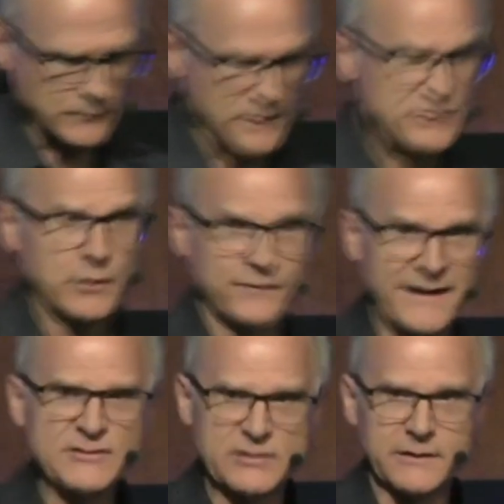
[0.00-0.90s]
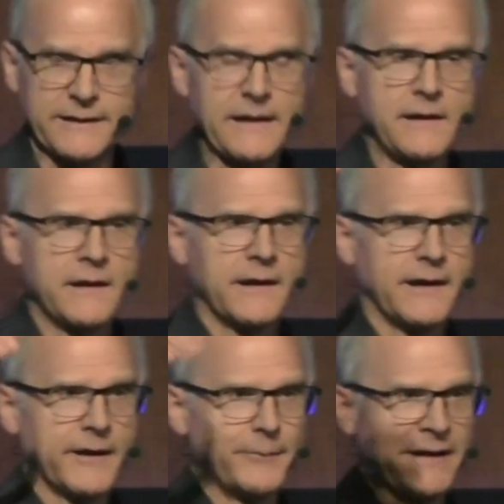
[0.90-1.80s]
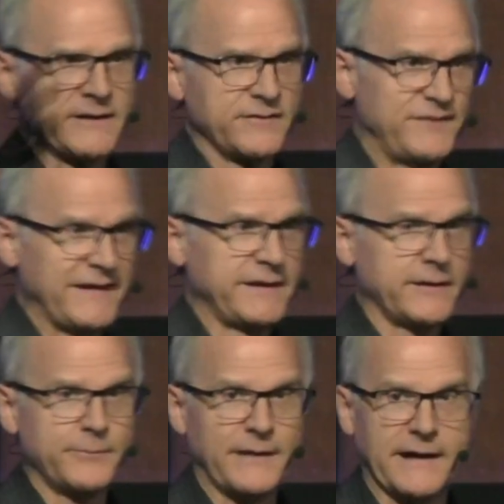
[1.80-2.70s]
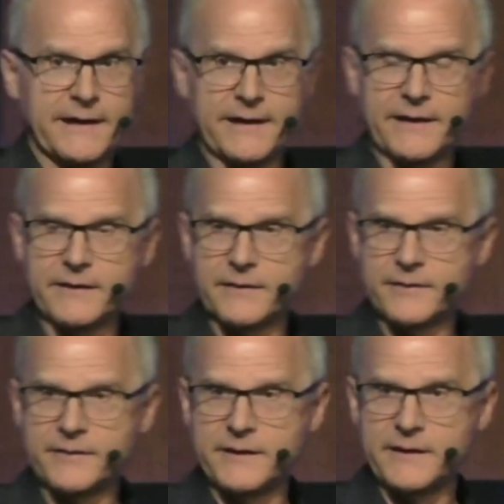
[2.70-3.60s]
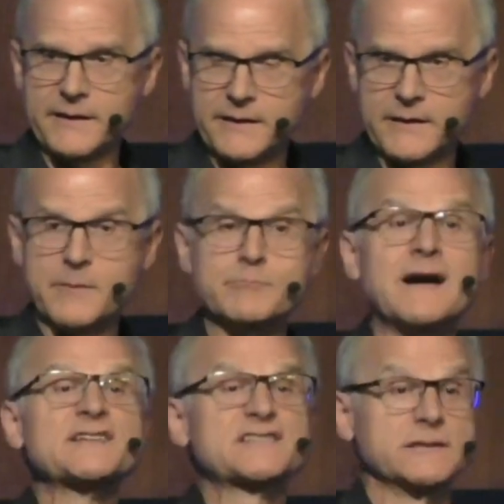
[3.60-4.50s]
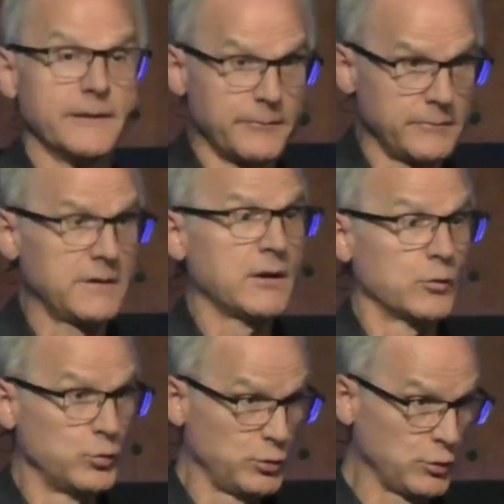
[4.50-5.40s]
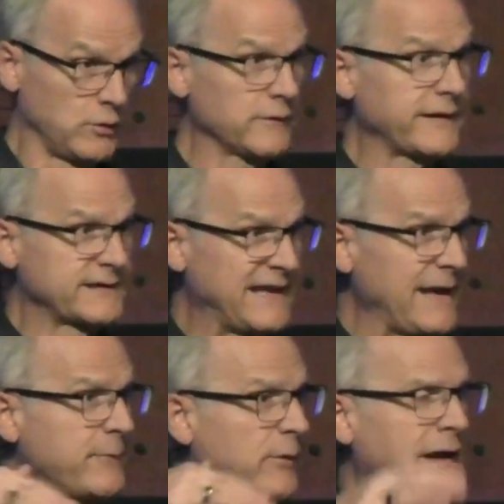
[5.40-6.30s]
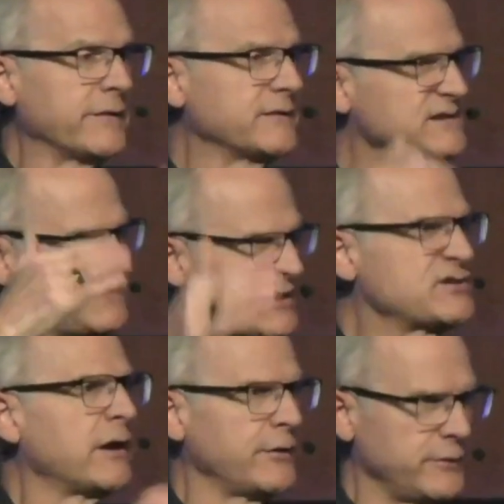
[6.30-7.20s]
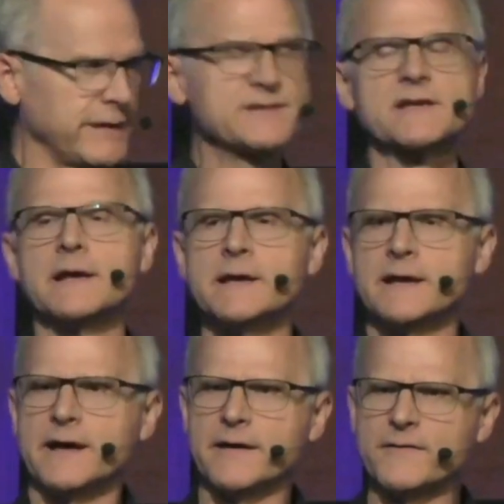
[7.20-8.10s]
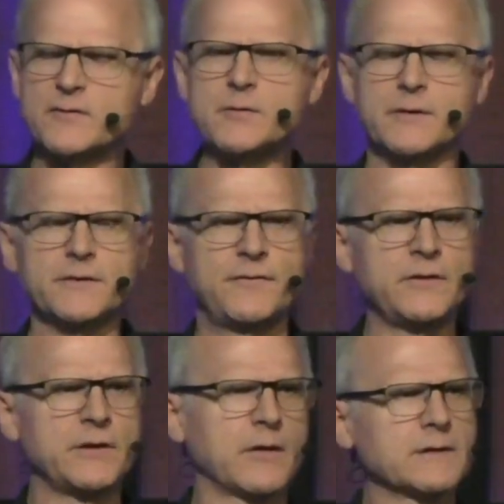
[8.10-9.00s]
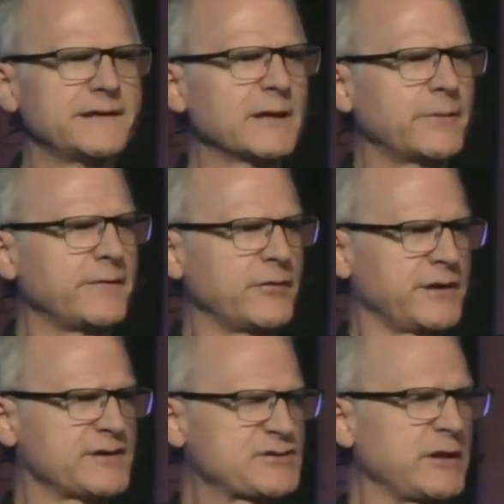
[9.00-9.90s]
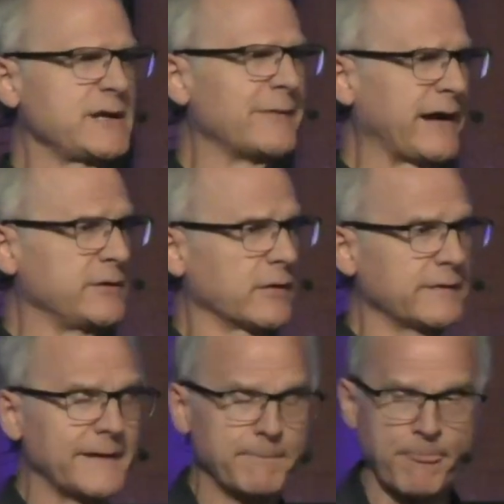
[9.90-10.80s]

to eventually being defeated by the Muslim rule that came around the 600s. If you know a little bit of your history, you might know that